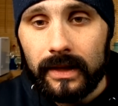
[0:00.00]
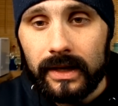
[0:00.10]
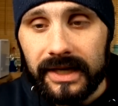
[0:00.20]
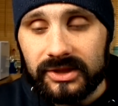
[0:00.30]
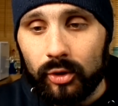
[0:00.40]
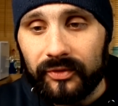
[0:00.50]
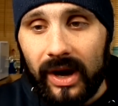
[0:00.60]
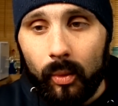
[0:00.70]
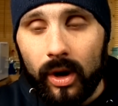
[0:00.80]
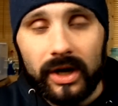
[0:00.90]
He scored
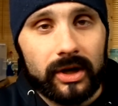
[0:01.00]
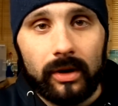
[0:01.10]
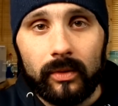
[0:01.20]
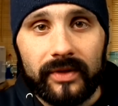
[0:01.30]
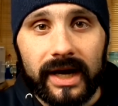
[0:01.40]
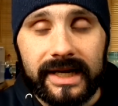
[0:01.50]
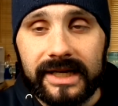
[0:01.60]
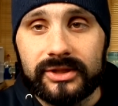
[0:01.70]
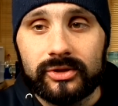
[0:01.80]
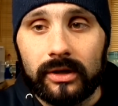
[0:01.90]
that one goal that, I
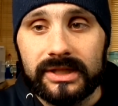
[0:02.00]
kid you not,